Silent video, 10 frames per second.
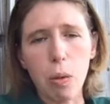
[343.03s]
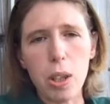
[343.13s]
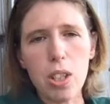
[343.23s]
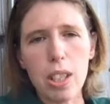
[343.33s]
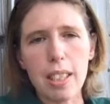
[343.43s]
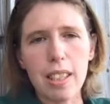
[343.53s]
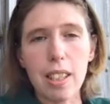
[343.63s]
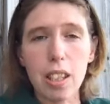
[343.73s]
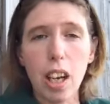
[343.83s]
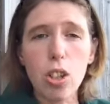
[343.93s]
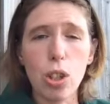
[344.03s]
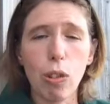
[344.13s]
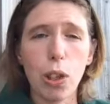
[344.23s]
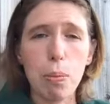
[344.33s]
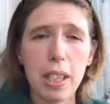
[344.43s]
which is discussion
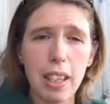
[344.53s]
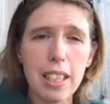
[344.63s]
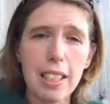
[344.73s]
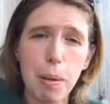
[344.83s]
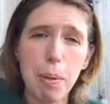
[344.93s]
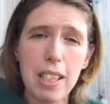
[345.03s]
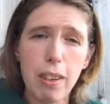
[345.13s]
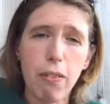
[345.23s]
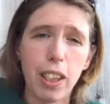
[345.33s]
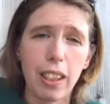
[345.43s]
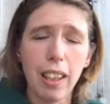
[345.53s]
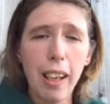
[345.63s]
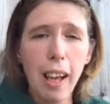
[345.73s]
groups. Now this is a bit different.